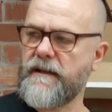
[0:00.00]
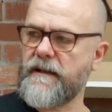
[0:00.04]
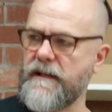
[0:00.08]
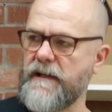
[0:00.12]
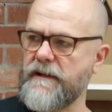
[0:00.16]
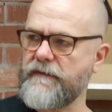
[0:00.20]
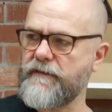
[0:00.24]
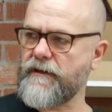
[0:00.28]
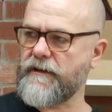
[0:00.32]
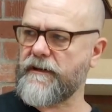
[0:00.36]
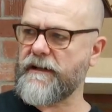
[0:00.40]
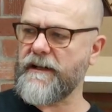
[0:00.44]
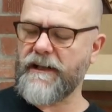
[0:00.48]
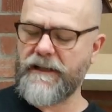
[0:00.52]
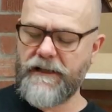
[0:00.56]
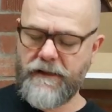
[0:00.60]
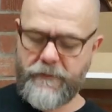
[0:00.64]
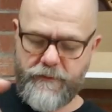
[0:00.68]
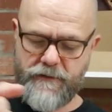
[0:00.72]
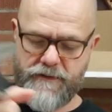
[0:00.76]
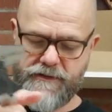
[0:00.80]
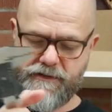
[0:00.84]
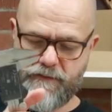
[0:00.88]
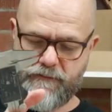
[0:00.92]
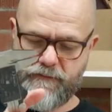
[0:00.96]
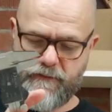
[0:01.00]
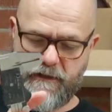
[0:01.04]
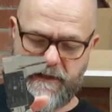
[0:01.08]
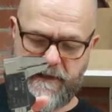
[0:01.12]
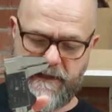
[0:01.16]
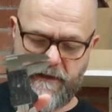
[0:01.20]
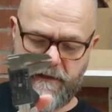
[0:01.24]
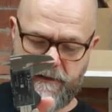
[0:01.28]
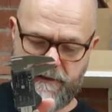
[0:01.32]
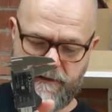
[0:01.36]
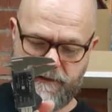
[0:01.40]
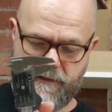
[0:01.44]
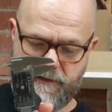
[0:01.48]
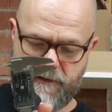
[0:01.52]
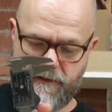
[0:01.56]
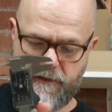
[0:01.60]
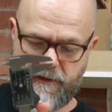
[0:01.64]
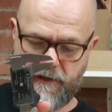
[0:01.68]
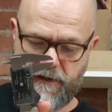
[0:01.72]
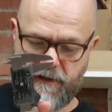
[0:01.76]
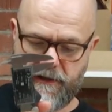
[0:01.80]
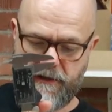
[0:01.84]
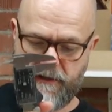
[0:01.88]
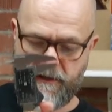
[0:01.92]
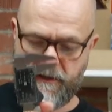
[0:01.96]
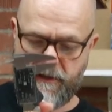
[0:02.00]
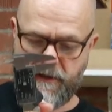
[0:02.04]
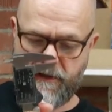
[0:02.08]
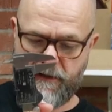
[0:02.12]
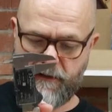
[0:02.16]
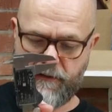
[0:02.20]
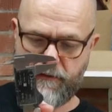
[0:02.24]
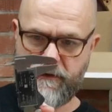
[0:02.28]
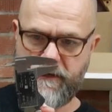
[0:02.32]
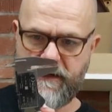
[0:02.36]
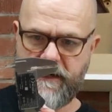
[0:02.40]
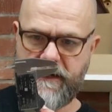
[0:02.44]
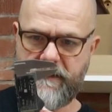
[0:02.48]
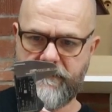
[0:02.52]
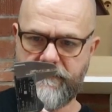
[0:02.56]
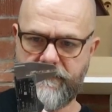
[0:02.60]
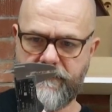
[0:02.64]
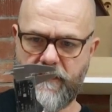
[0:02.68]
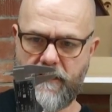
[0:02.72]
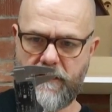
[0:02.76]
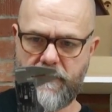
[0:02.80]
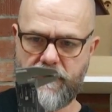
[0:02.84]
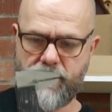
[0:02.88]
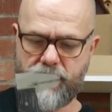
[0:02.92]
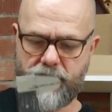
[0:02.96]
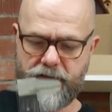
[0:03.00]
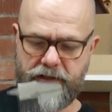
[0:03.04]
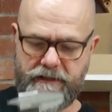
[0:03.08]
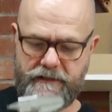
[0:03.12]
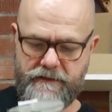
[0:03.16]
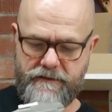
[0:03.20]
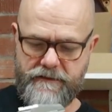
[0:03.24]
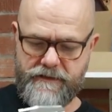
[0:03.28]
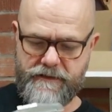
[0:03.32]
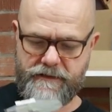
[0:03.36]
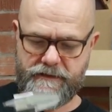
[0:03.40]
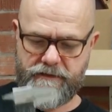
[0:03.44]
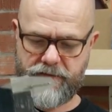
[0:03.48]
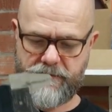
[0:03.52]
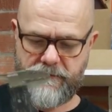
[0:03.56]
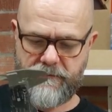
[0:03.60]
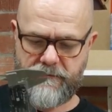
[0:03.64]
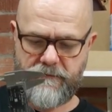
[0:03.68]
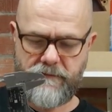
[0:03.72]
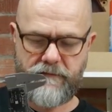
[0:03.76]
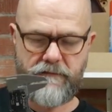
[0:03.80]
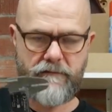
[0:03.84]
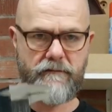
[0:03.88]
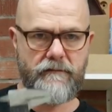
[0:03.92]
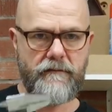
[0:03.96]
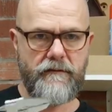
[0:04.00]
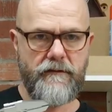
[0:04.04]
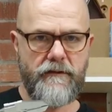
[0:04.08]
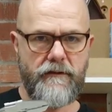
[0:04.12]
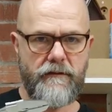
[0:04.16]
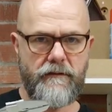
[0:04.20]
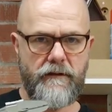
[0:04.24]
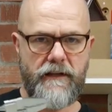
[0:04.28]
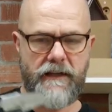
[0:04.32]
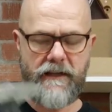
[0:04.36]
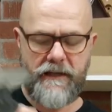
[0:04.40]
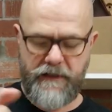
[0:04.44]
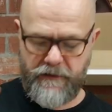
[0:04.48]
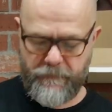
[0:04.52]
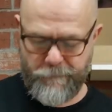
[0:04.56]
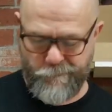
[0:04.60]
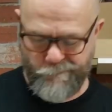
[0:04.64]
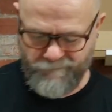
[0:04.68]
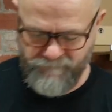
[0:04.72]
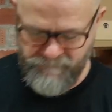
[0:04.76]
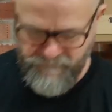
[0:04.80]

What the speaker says: if your calibers really aren't true, you're going to get false readings, okay?